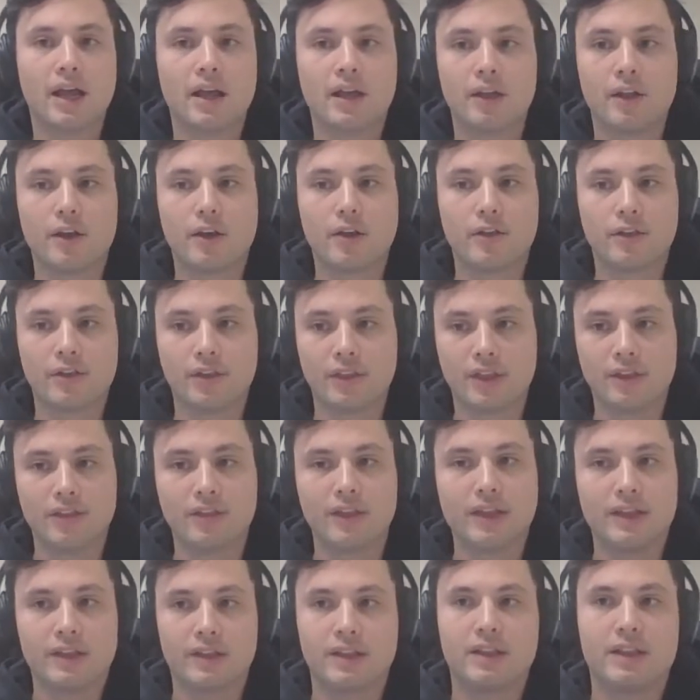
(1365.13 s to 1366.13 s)

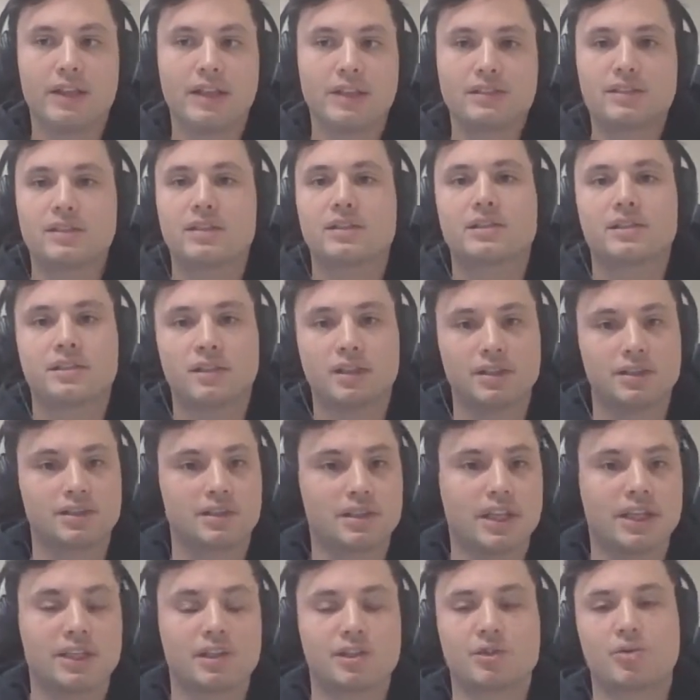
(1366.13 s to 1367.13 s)
These are the
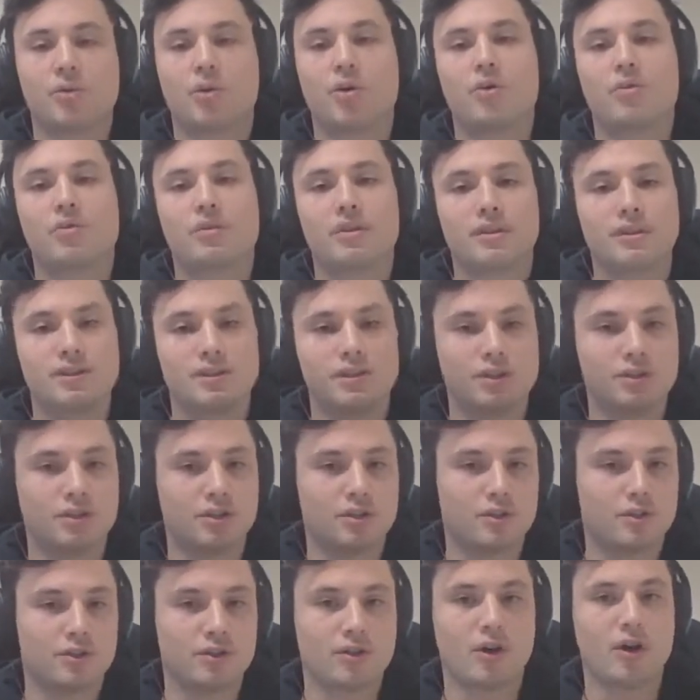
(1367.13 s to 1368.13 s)
status quo. This is
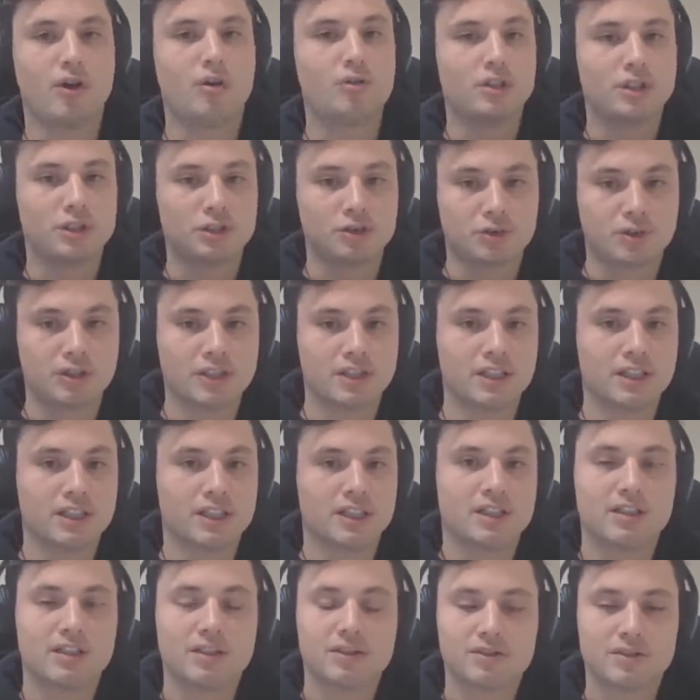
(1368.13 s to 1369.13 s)
your holy
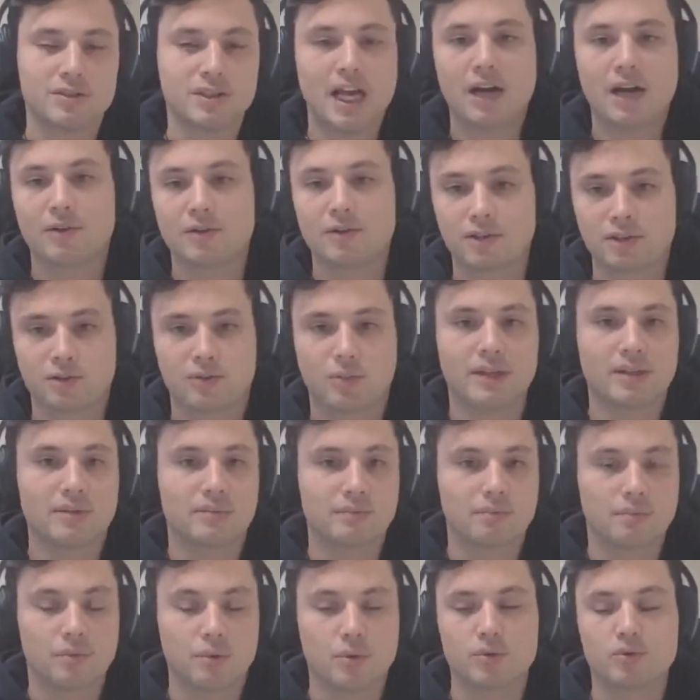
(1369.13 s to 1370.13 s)
trinity: sour, sweet,
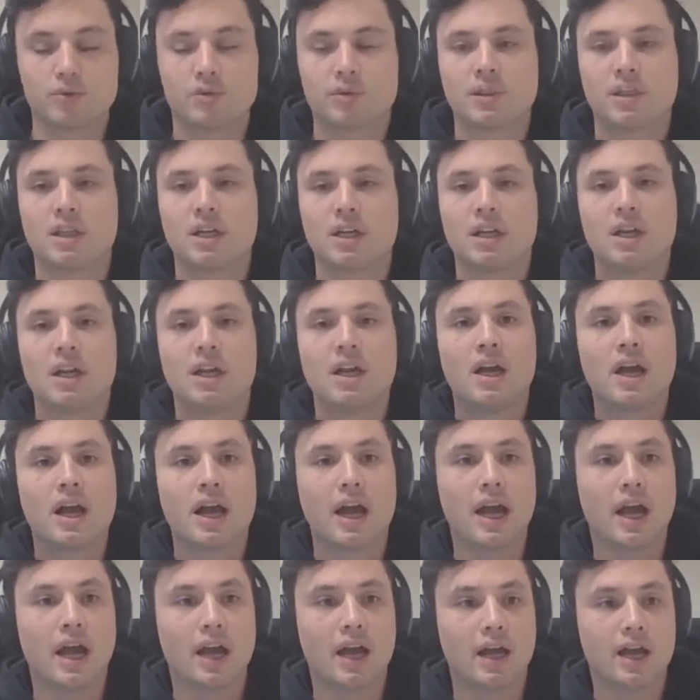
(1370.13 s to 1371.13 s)
and booze.
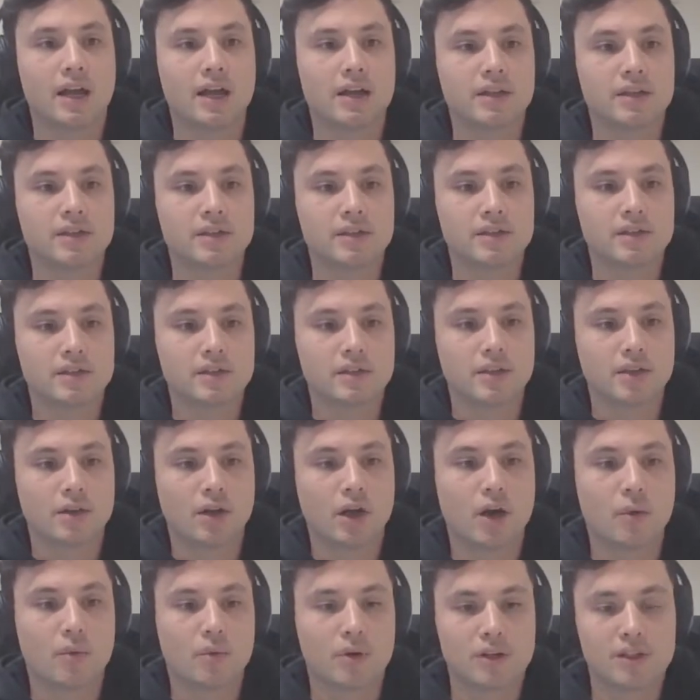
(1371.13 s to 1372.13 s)
And
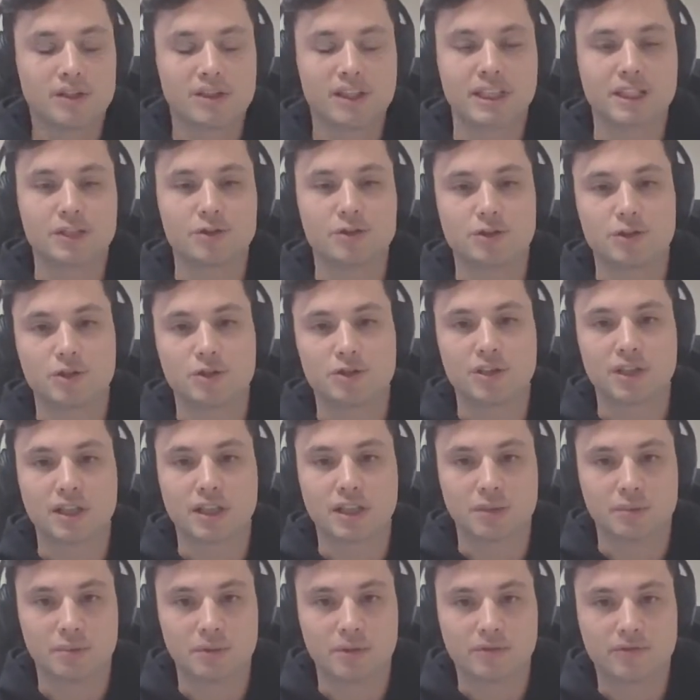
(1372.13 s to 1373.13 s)
I wanted to introduce a
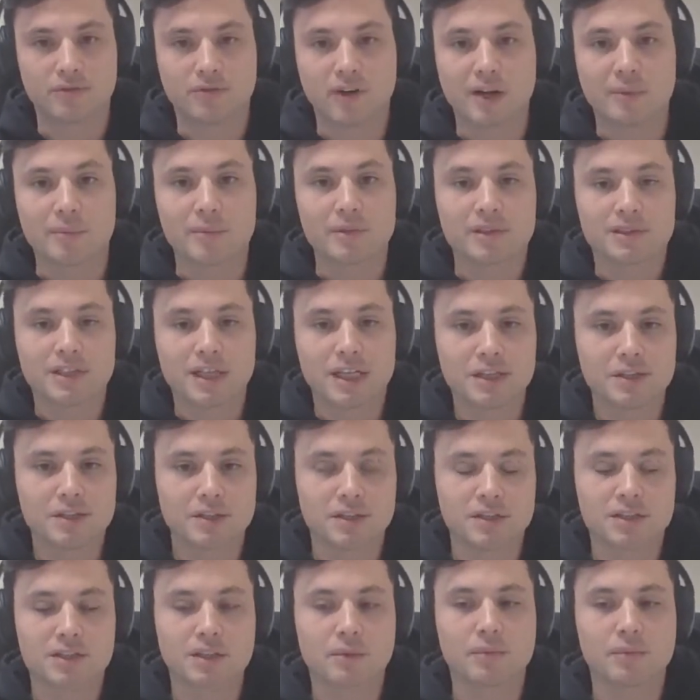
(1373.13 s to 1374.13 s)
little bit of
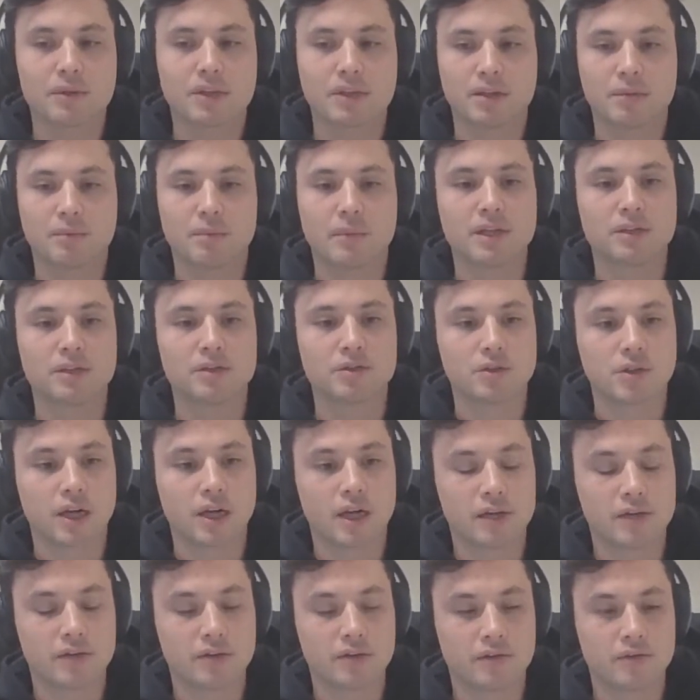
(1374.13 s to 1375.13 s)
fragmentation, something that made you
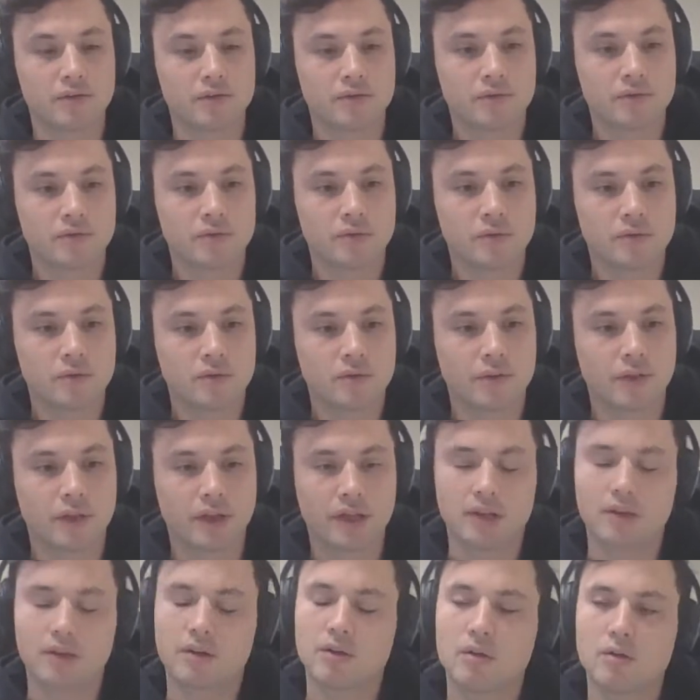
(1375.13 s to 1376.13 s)
kind of
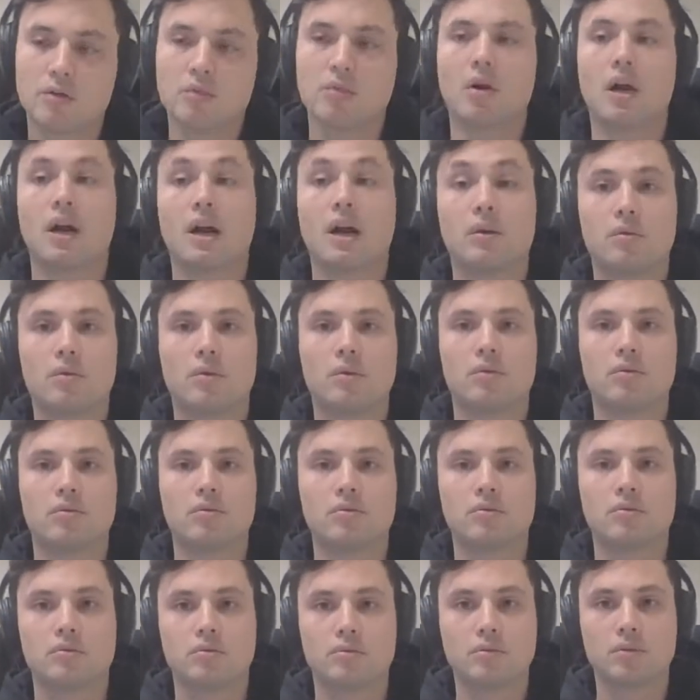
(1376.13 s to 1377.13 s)
think, right,
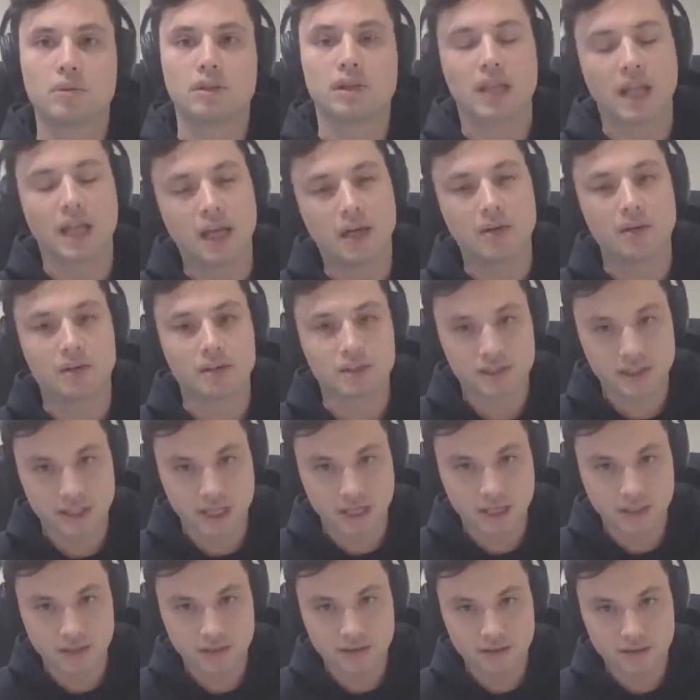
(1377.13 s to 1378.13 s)
well, what the hell is
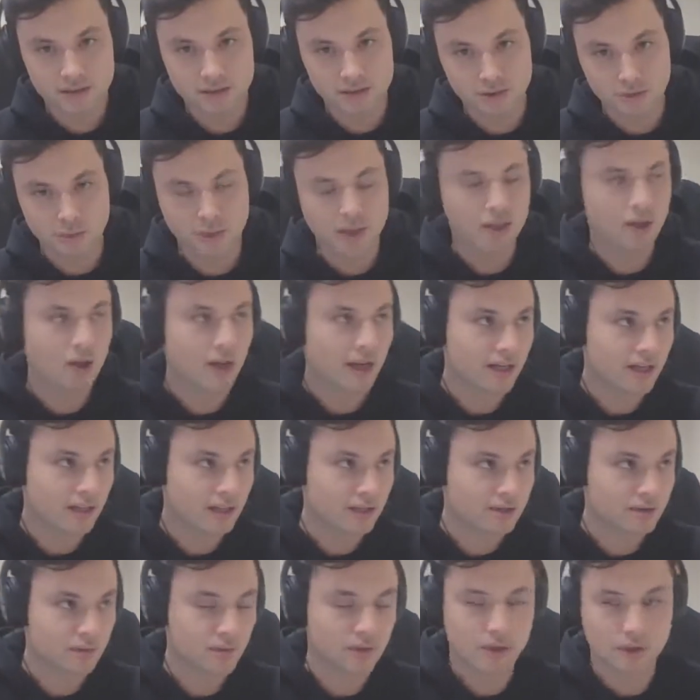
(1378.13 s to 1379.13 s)
that? Do I like
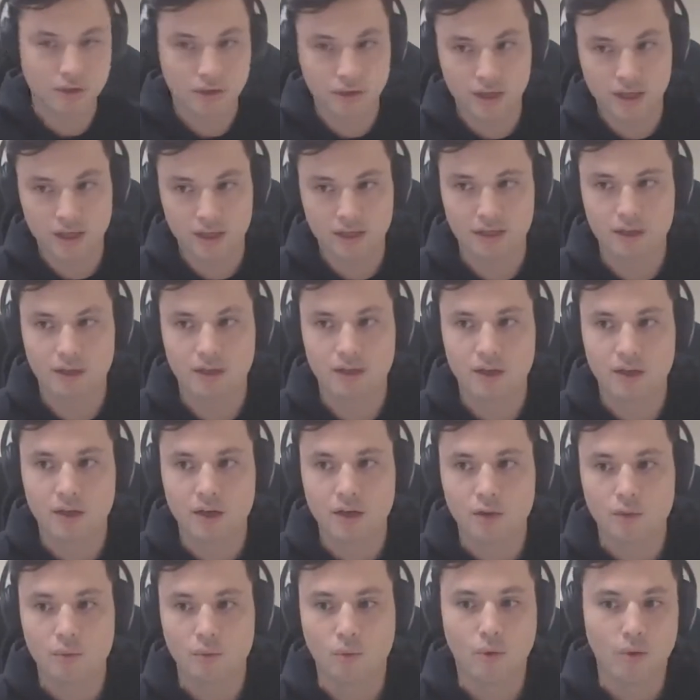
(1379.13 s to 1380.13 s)
it? Do I not like it?
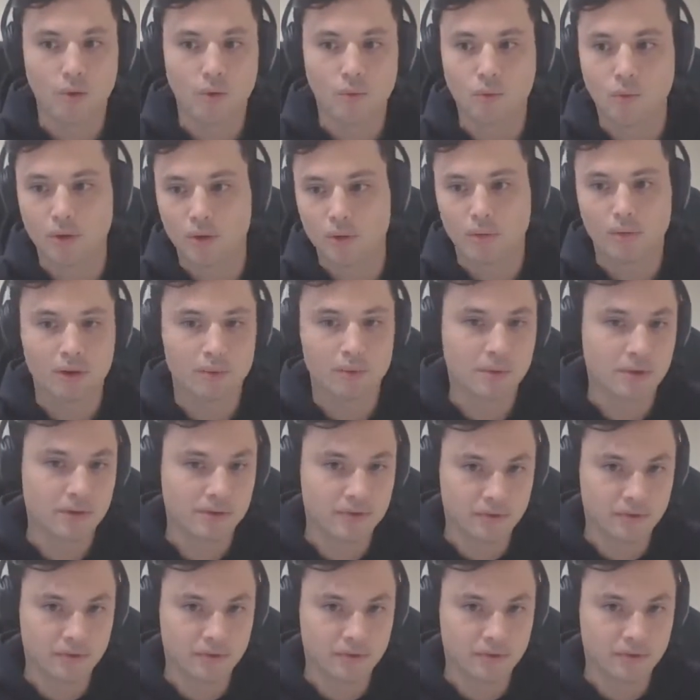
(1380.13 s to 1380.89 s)
What am I